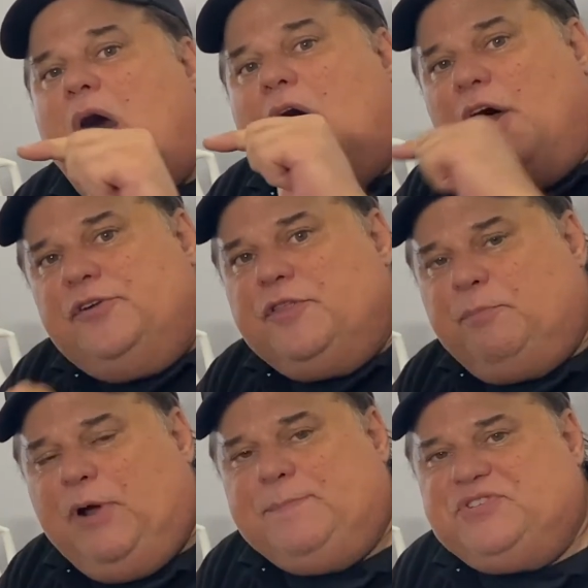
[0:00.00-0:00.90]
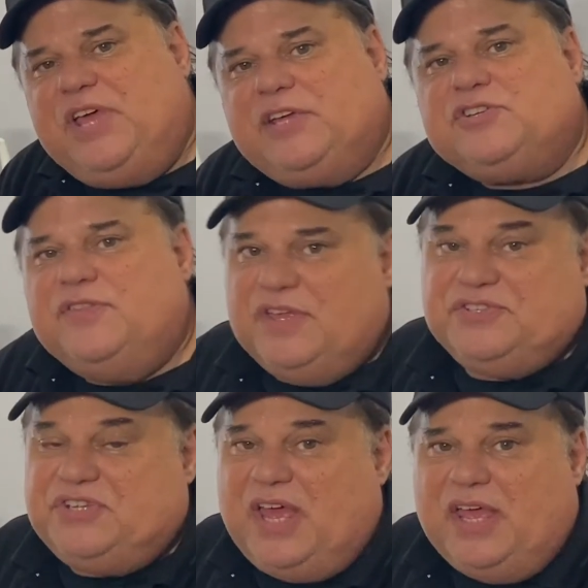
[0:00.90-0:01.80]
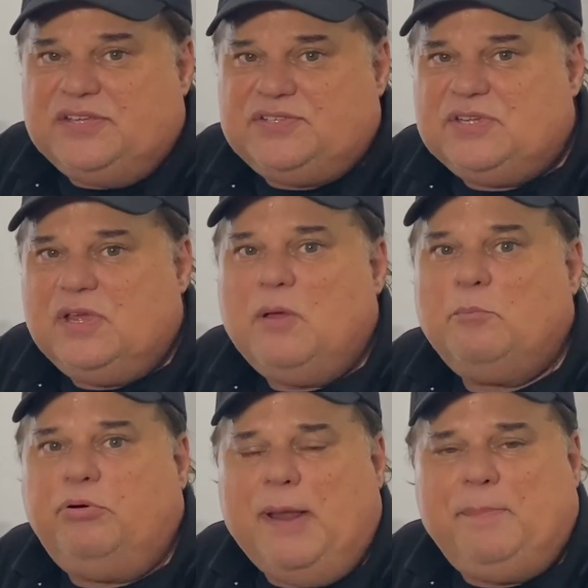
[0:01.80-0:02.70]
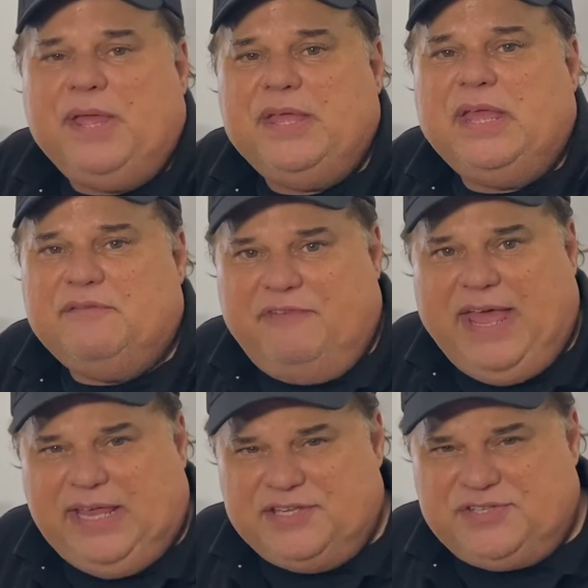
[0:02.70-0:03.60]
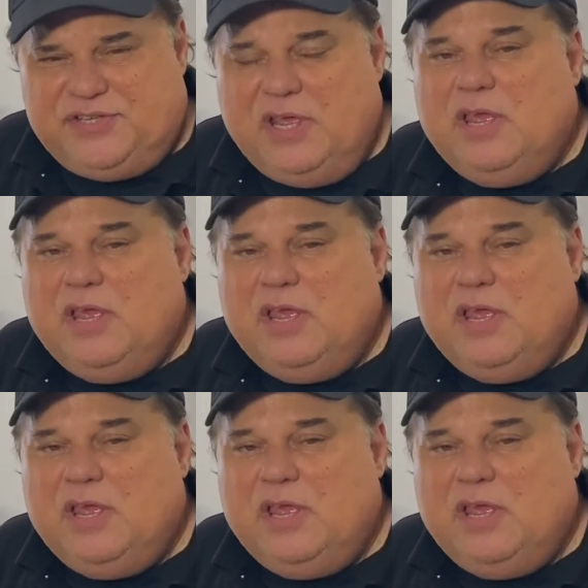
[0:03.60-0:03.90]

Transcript: under the prep section that says, prepping in Vegas.